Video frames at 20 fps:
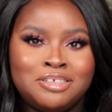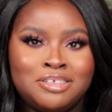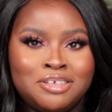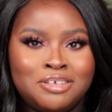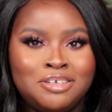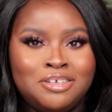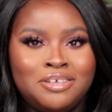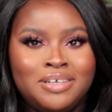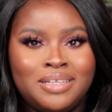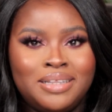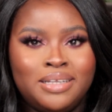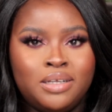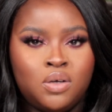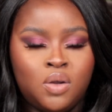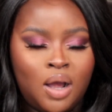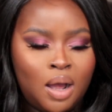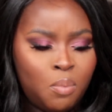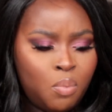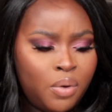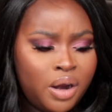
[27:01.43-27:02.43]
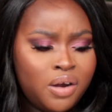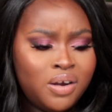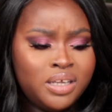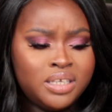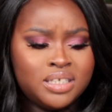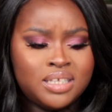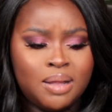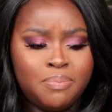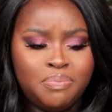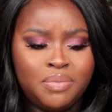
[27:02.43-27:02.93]
show you a little. I'm wearing
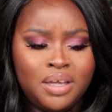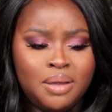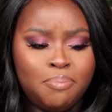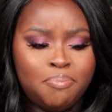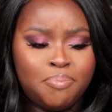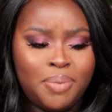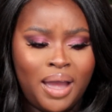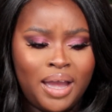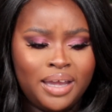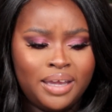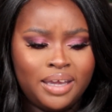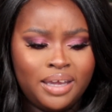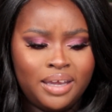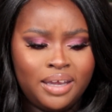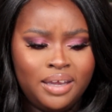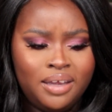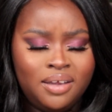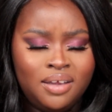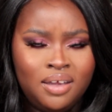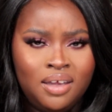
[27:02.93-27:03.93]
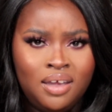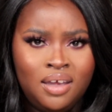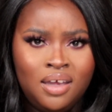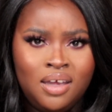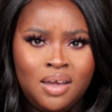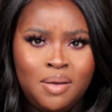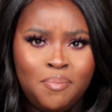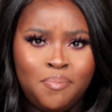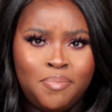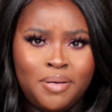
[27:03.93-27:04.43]
something baggy,
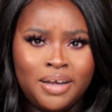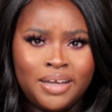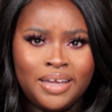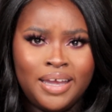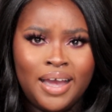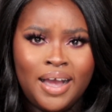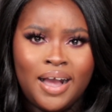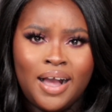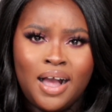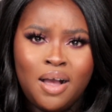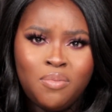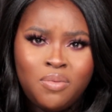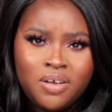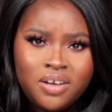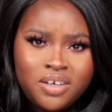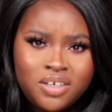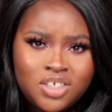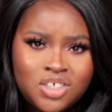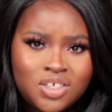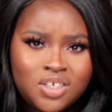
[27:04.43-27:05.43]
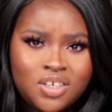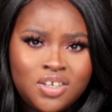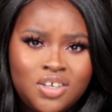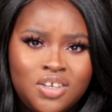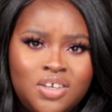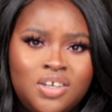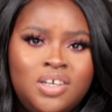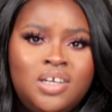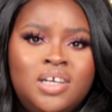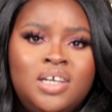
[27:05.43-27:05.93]
but yeah, I'm gonna show
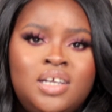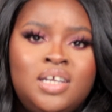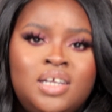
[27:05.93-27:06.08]
you